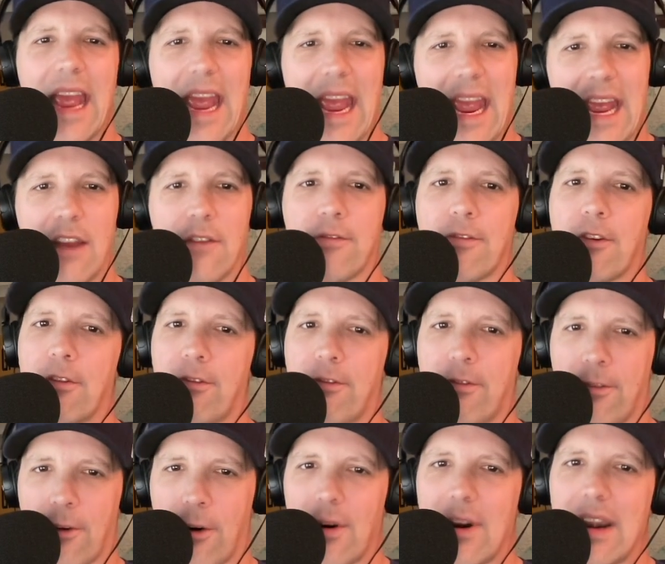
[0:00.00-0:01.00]
and for
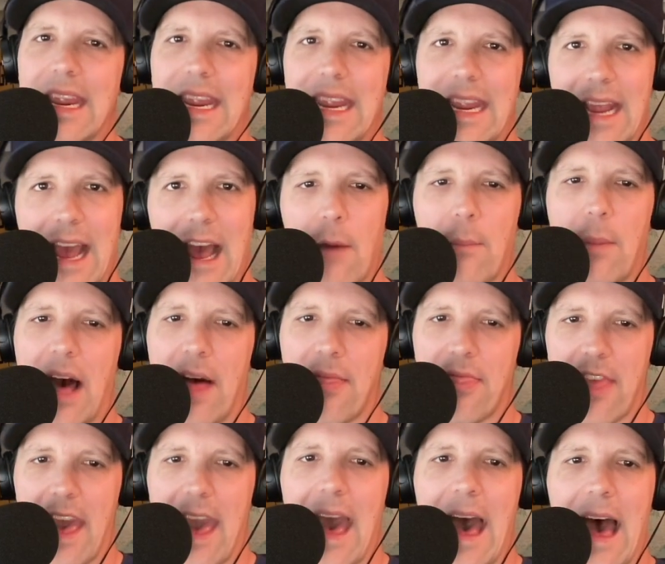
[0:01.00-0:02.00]
free. How
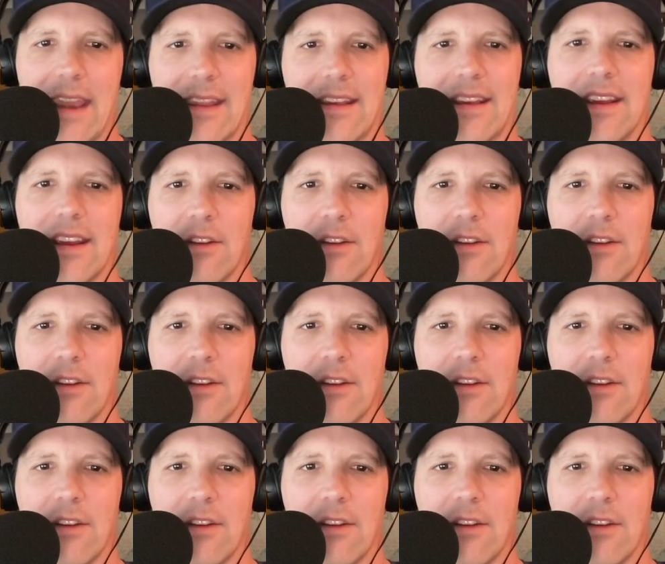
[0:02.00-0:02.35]
about that?